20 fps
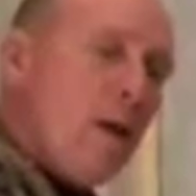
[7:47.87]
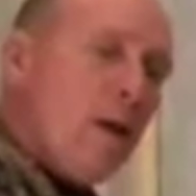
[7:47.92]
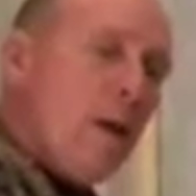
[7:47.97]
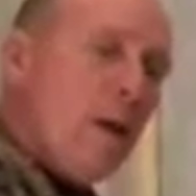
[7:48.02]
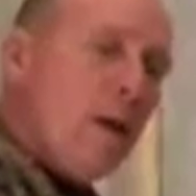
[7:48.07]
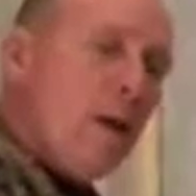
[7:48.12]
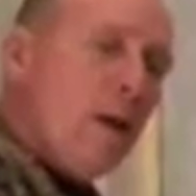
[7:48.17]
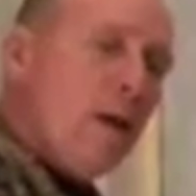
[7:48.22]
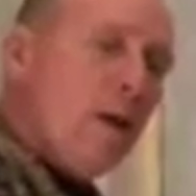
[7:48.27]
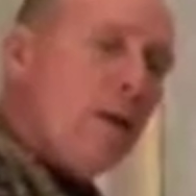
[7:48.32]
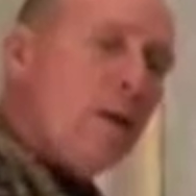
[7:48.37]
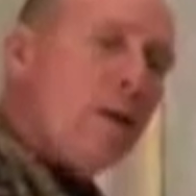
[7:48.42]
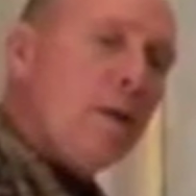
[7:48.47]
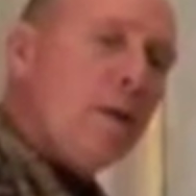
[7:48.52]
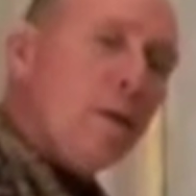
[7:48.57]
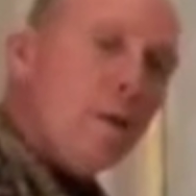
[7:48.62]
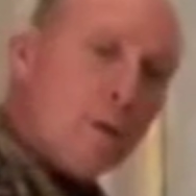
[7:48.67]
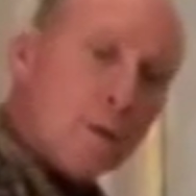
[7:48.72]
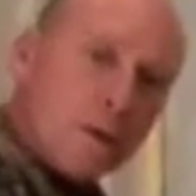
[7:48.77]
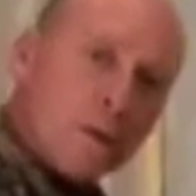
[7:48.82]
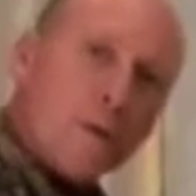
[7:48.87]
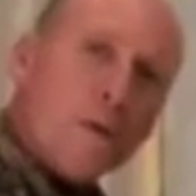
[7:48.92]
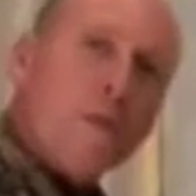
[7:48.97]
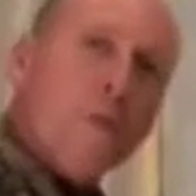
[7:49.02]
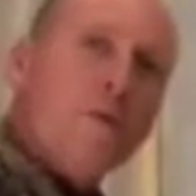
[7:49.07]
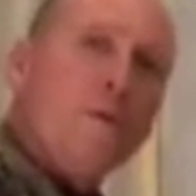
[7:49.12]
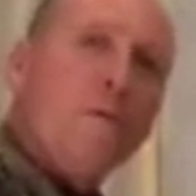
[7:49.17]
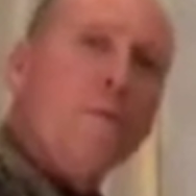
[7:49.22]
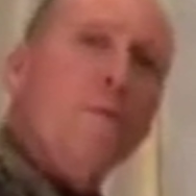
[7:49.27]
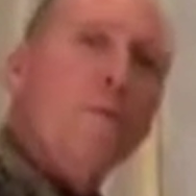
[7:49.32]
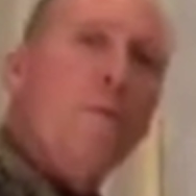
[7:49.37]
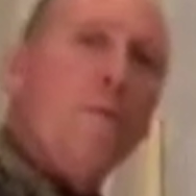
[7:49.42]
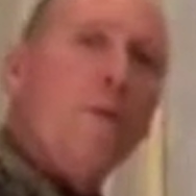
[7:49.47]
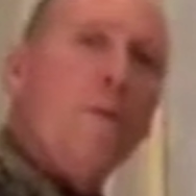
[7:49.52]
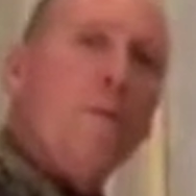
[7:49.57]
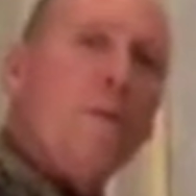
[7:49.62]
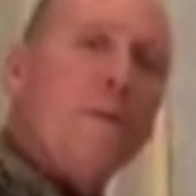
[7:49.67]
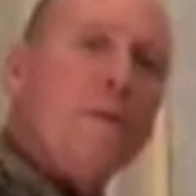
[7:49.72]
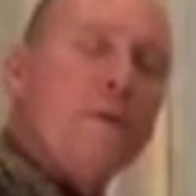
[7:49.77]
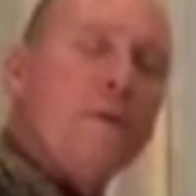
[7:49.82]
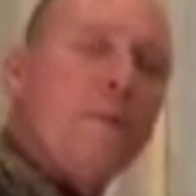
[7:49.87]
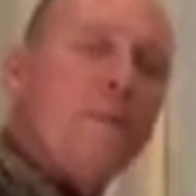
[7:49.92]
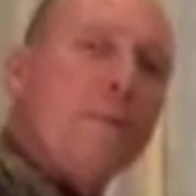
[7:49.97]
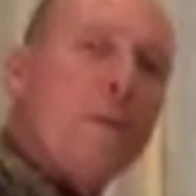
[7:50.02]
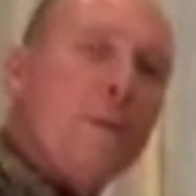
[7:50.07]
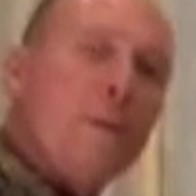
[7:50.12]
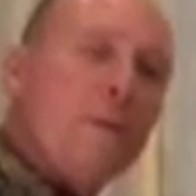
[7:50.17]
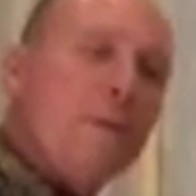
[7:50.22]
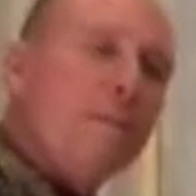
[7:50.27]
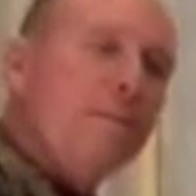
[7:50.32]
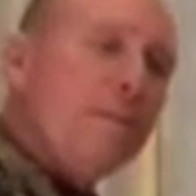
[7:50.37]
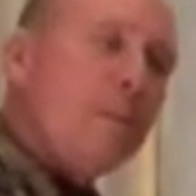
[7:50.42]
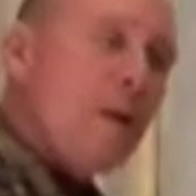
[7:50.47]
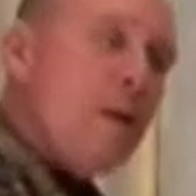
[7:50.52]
and I noticed there was more precipitate,